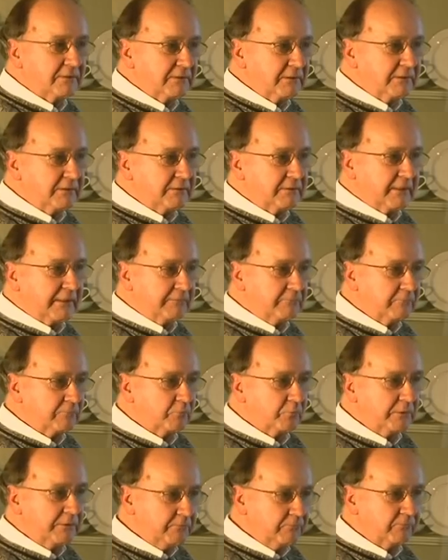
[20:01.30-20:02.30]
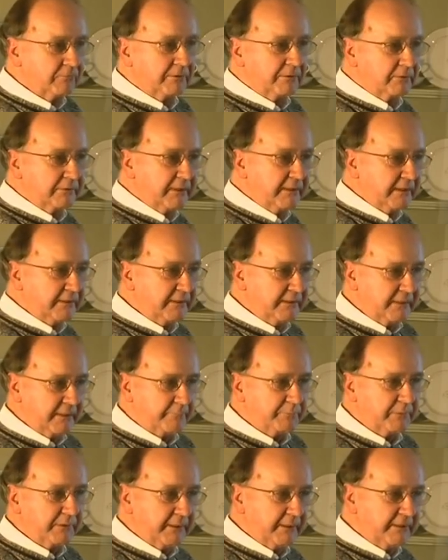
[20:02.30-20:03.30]
he, they, we really had the
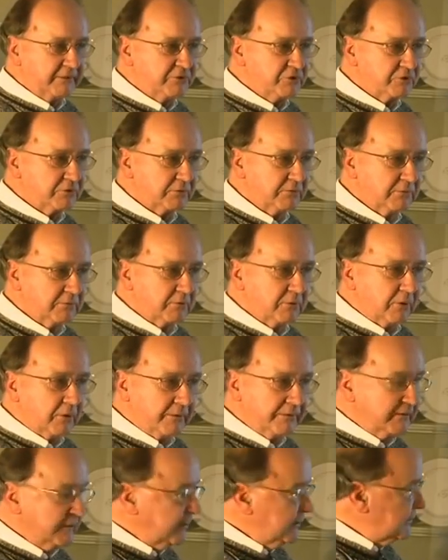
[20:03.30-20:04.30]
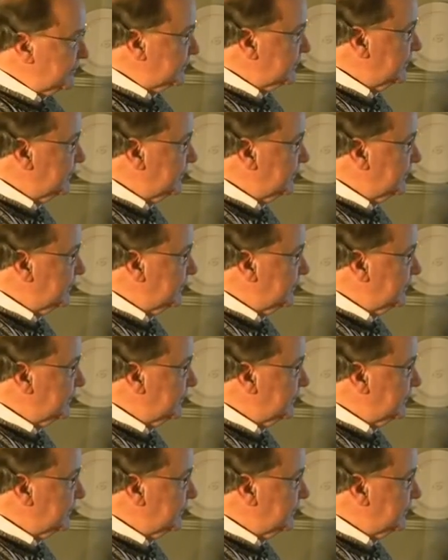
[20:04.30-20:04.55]
upper edge on these,